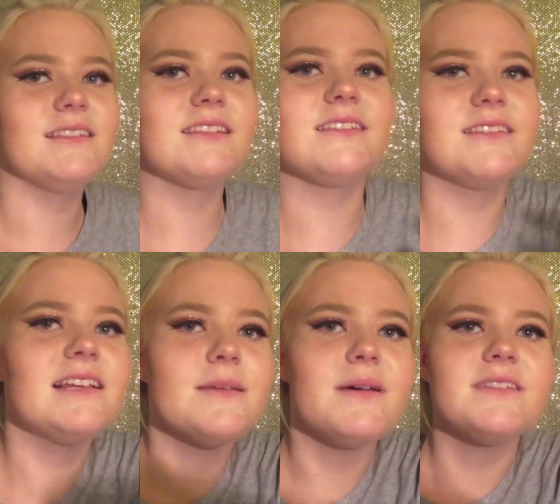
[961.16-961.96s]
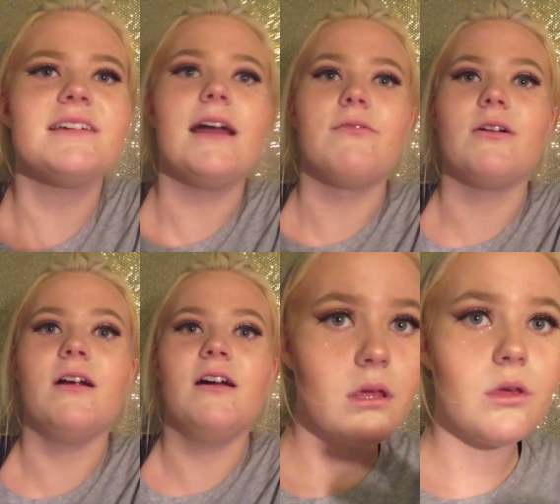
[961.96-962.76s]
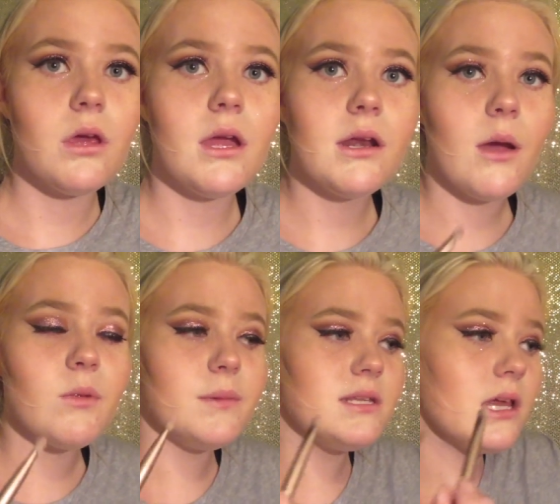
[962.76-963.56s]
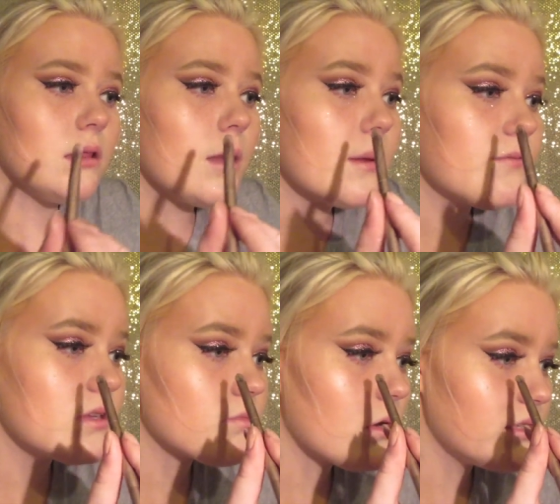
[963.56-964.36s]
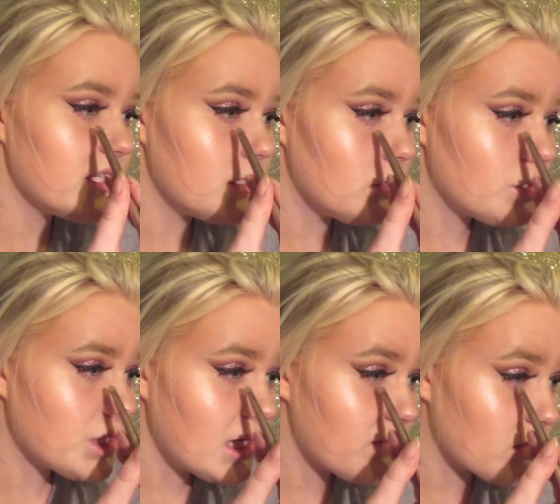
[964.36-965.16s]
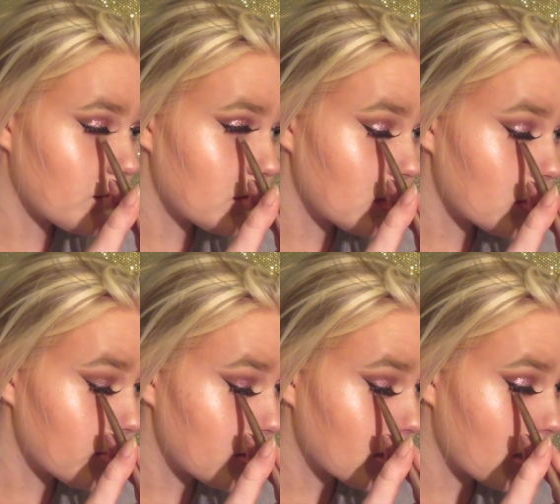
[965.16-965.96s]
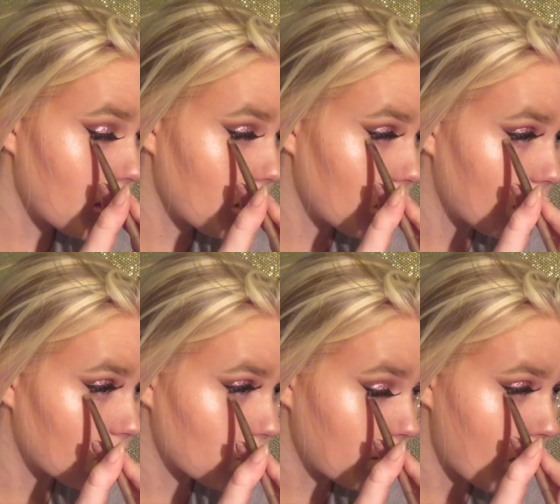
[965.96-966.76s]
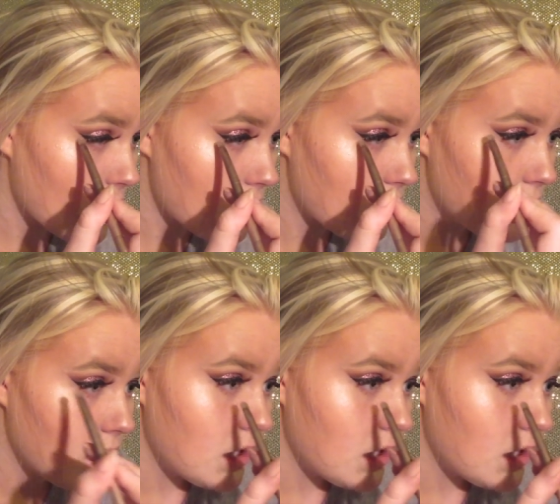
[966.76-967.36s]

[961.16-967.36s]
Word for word: This is like the best day ever. Okay, now I'm gonna be taking a little bit of this rosy nude shade from the Urban Decay Naked 3 palette.